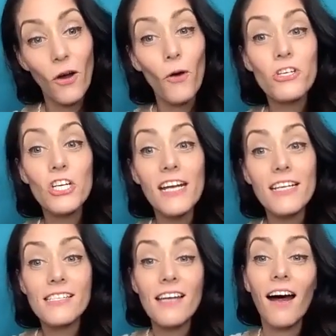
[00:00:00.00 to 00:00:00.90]
me. Oh,
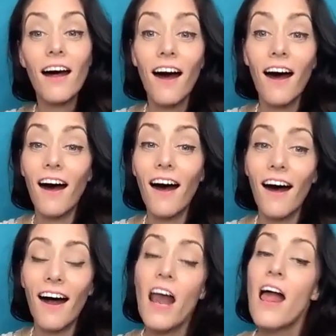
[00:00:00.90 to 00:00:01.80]
geez.
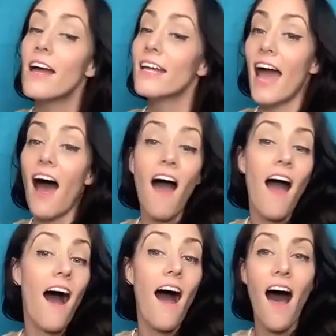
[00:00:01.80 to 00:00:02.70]
Yeah,
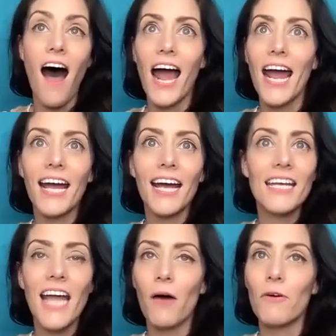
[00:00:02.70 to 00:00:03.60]
I
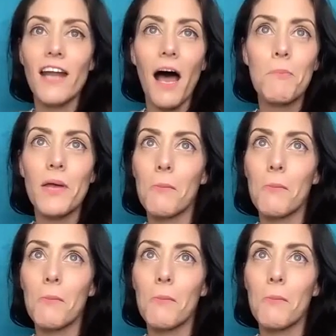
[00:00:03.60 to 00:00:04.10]
yeah I would not be